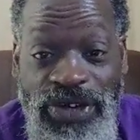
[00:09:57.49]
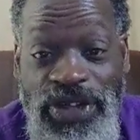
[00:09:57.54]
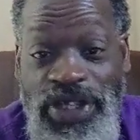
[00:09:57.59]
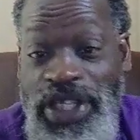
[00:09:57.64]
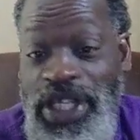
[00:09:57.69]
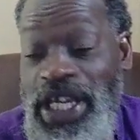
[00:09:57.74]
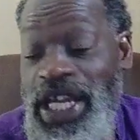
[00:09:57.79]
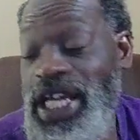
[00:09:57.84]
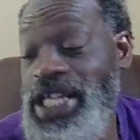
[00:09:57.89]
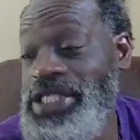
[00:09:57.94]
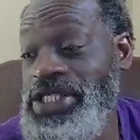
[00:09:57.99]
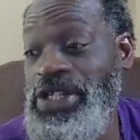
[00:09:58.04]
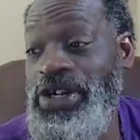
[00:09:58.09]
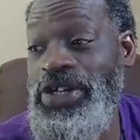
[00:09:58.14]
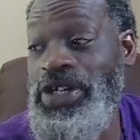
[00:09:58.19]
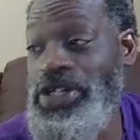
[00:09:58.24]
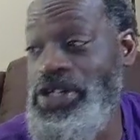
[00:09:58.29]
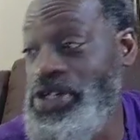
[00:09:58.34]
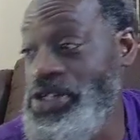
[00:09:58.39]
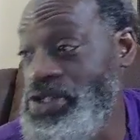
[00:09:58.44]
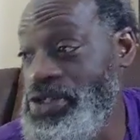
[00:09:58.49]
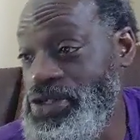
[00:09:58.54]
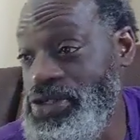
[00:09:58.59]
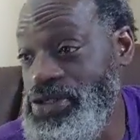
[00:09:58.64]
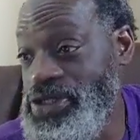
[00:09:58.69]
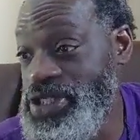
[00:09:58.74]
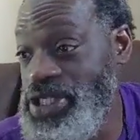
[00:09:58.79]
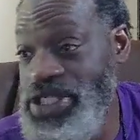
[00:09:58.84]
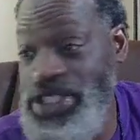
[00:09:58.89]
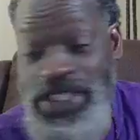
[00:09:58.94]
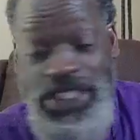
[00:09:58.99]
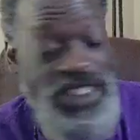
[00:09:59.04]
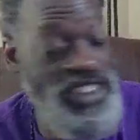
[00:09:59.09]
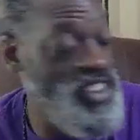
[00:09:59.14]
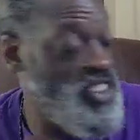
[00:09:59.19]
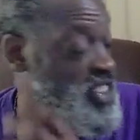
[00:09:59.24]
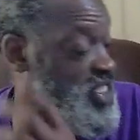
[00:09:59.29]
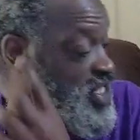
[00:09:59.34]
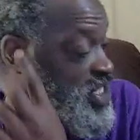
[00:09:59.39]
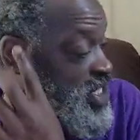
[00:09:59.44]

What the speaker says: only thing I saw in the news is